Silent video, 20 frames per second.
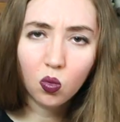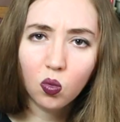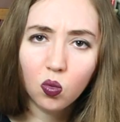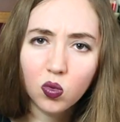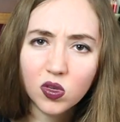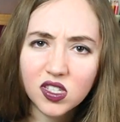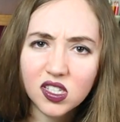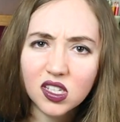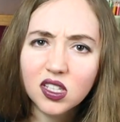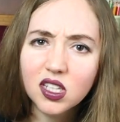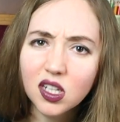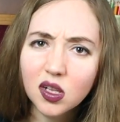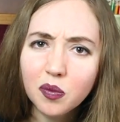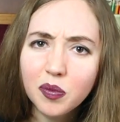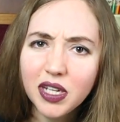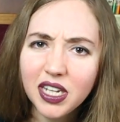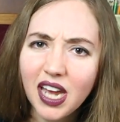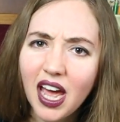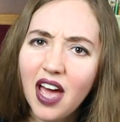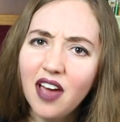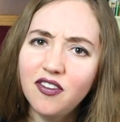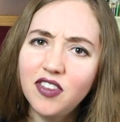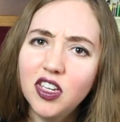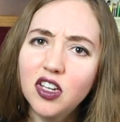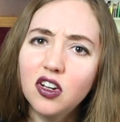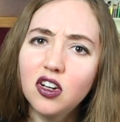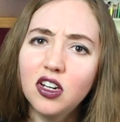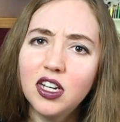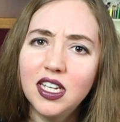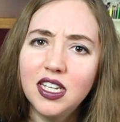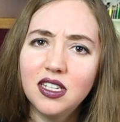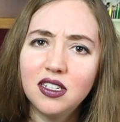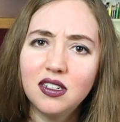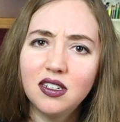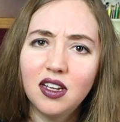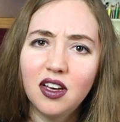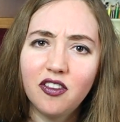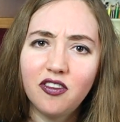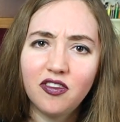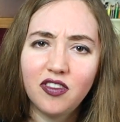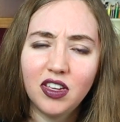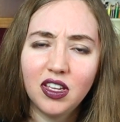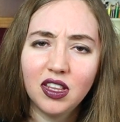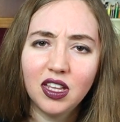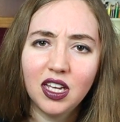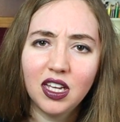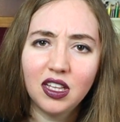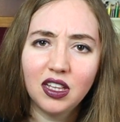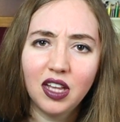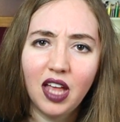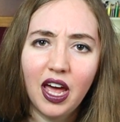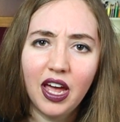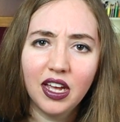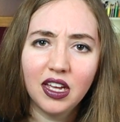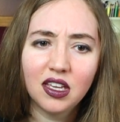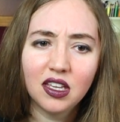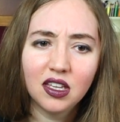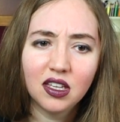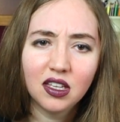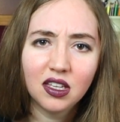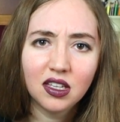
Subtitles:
was a little bit heavier in a feeling like